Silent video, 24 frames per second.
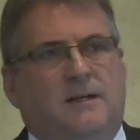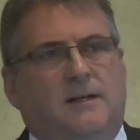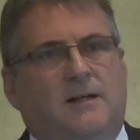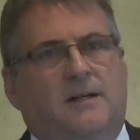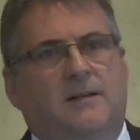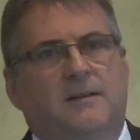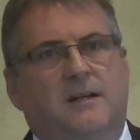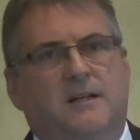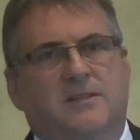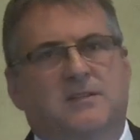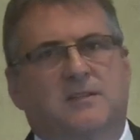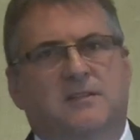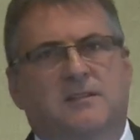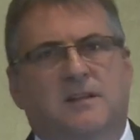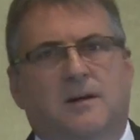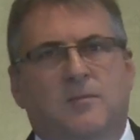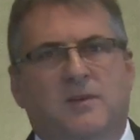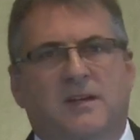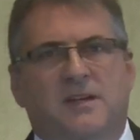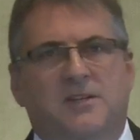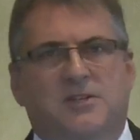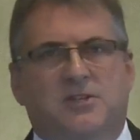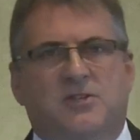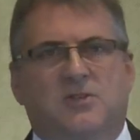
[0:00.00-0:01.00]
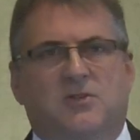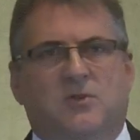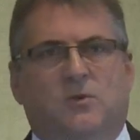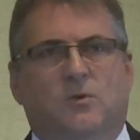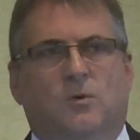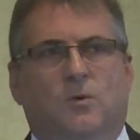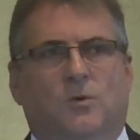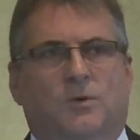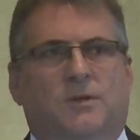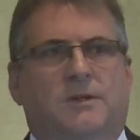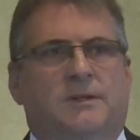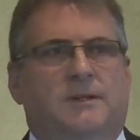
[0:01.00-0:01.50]
And that's a double-edged
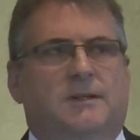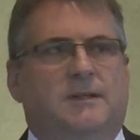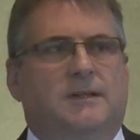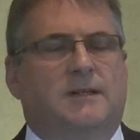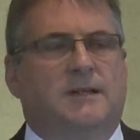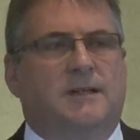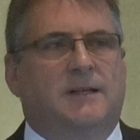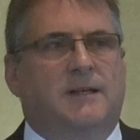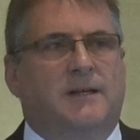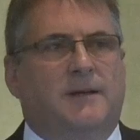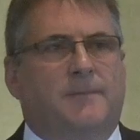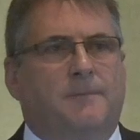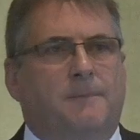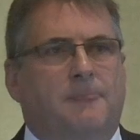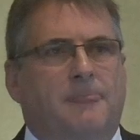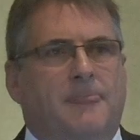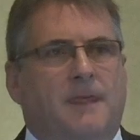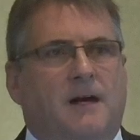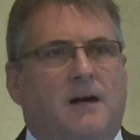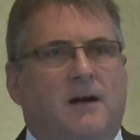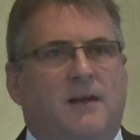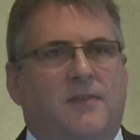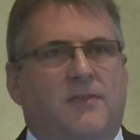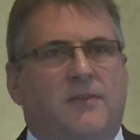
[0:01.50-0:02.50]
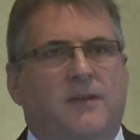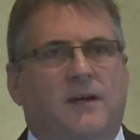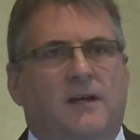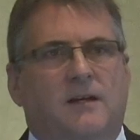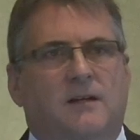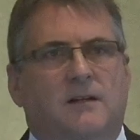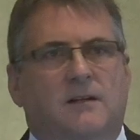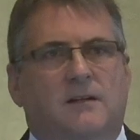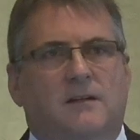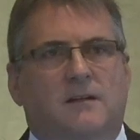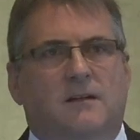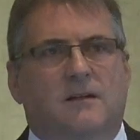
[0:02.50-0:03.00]
sword. I think
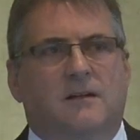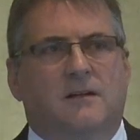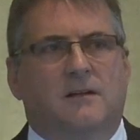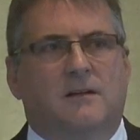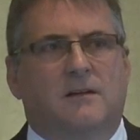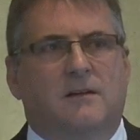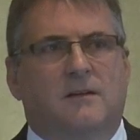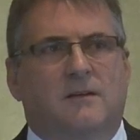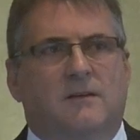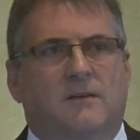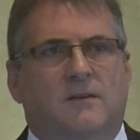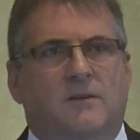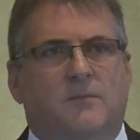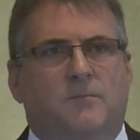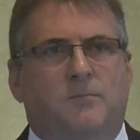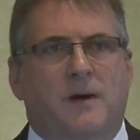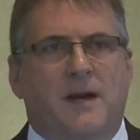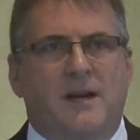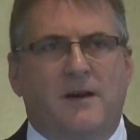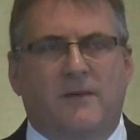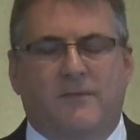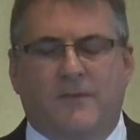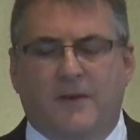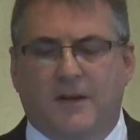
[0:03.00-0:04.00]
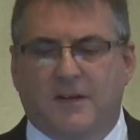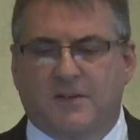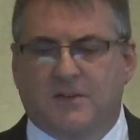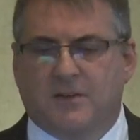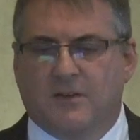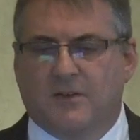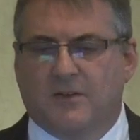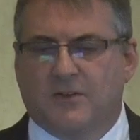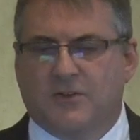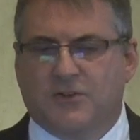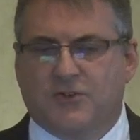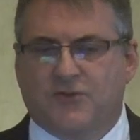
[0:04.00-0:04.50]
the benefits
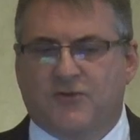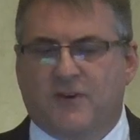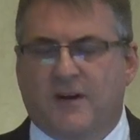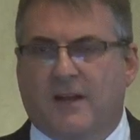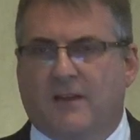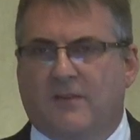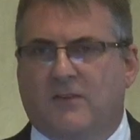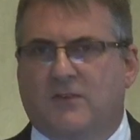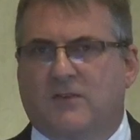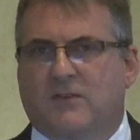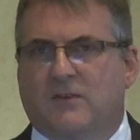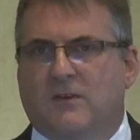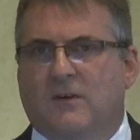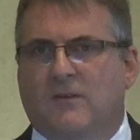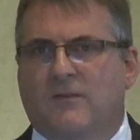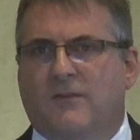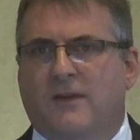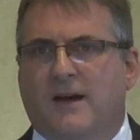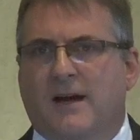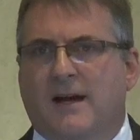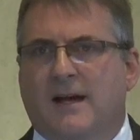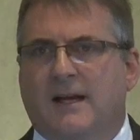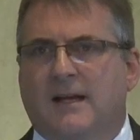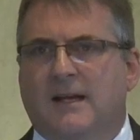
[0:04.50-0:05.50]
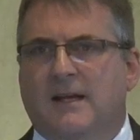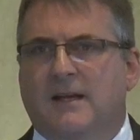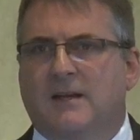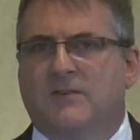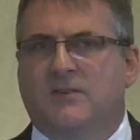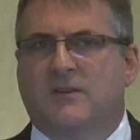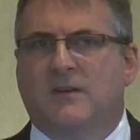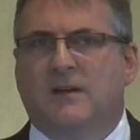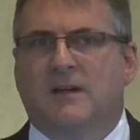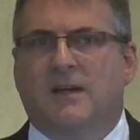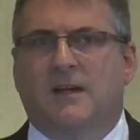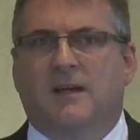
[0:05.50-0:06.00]
and the strengths of that
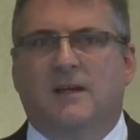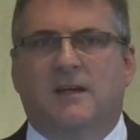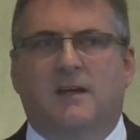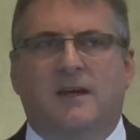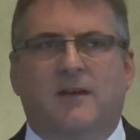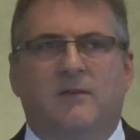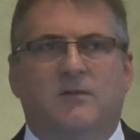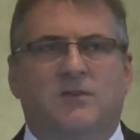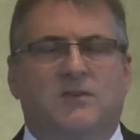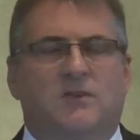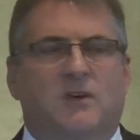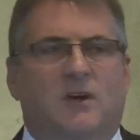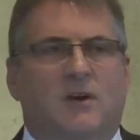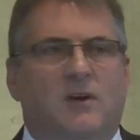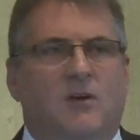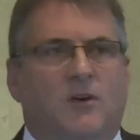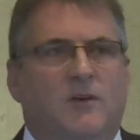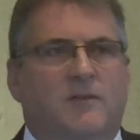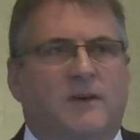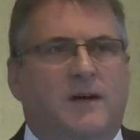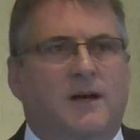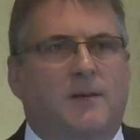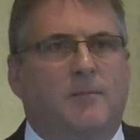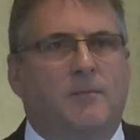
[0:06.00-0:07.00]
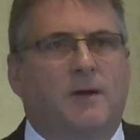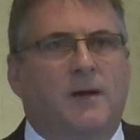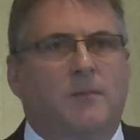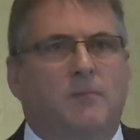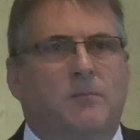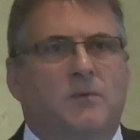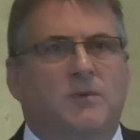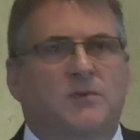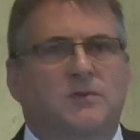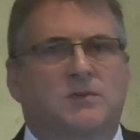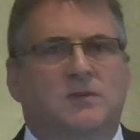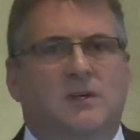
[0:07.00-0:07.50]
is that it gives a lot of our
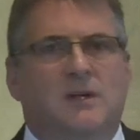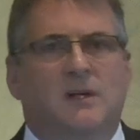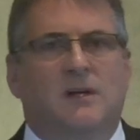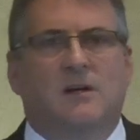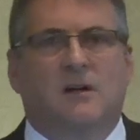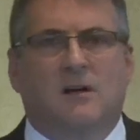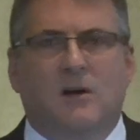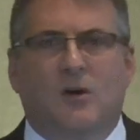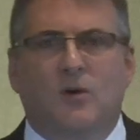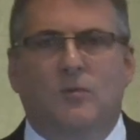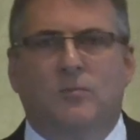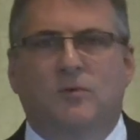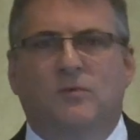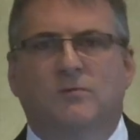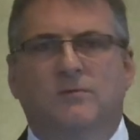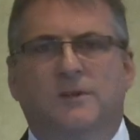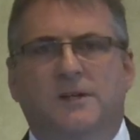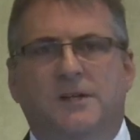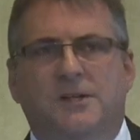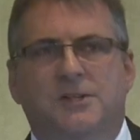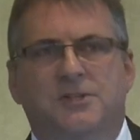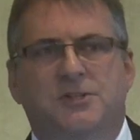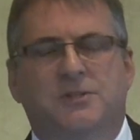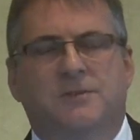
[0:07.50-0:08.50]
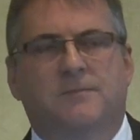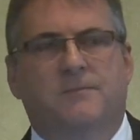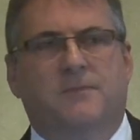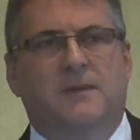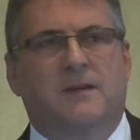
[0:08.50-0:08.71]
members global reach.